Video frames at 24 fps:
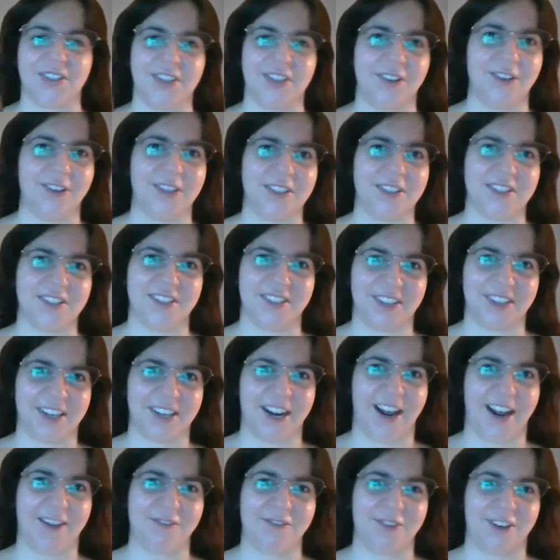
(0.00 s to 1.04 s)
you can still get
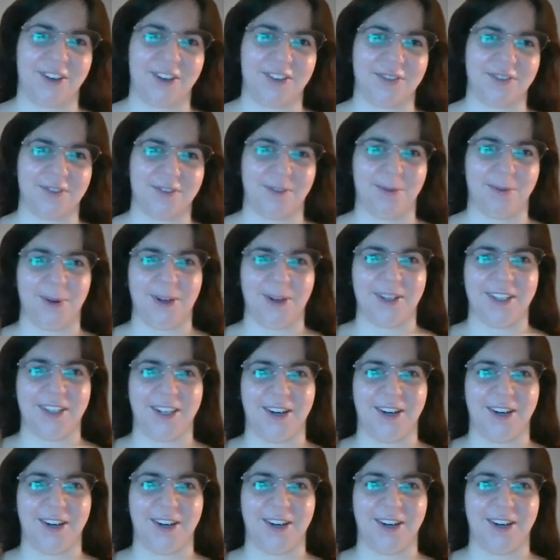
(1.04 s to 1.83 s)
half dressed for work,